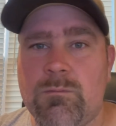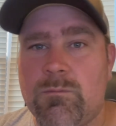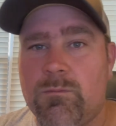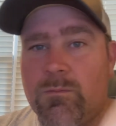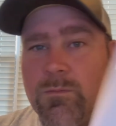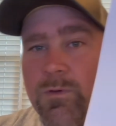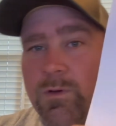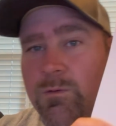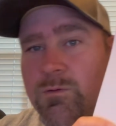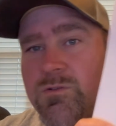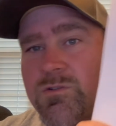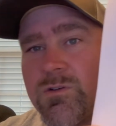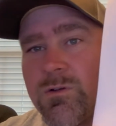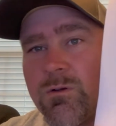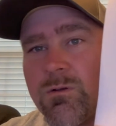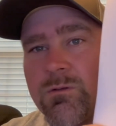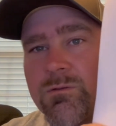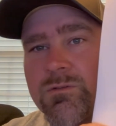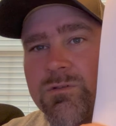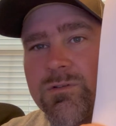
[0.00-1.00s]
your
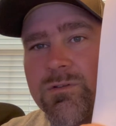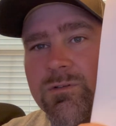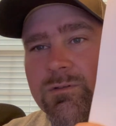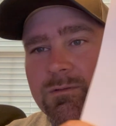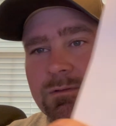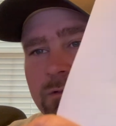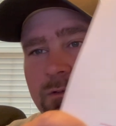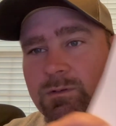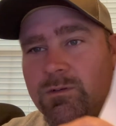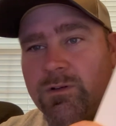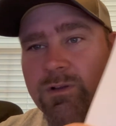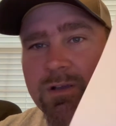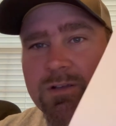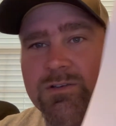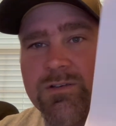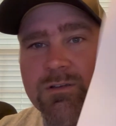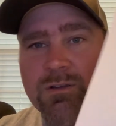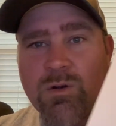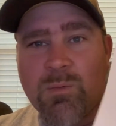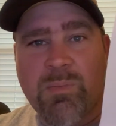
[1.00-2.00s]
results, you
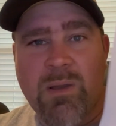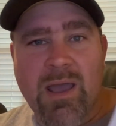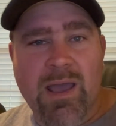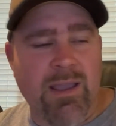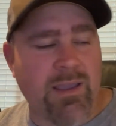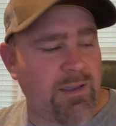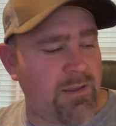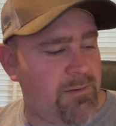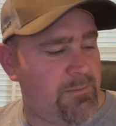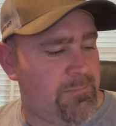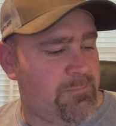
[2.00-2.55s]
get your little packet.